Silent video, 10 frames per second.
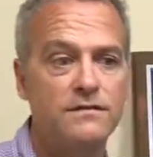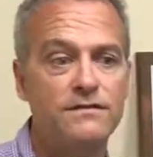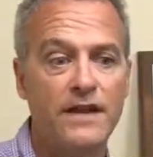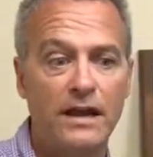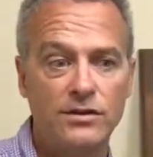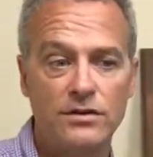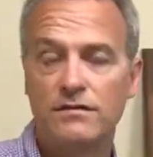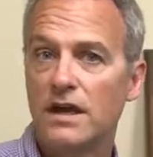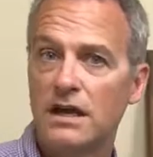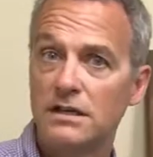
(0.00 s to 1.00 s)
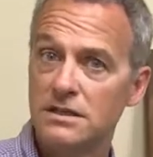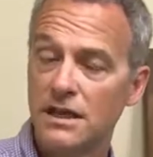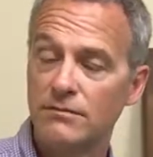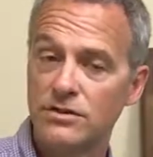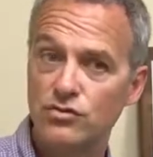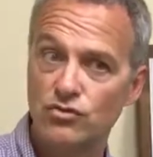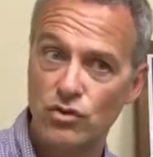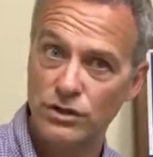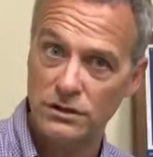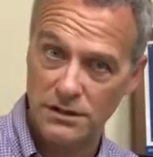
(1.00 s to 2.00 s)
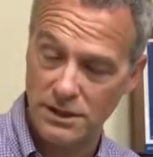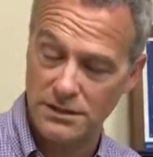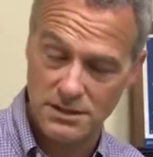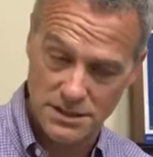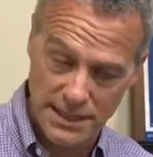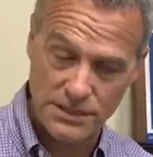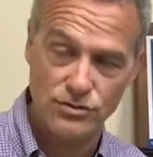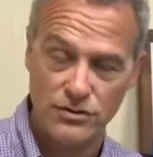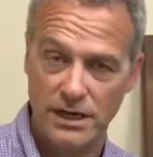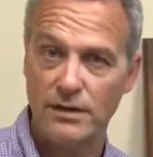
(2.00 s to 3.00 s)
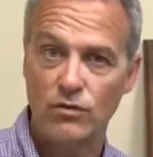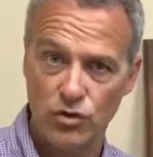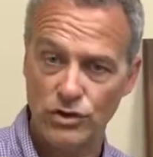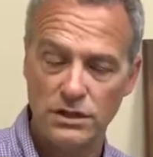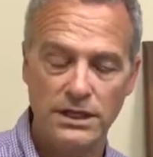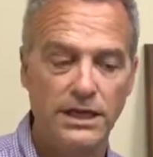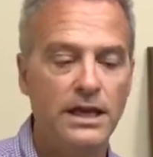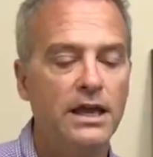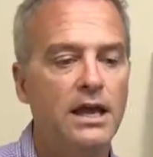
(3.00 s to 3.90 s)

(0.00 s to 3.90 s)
The founder of that, his name was Royal Lee. It's his actual name, Royal Lee.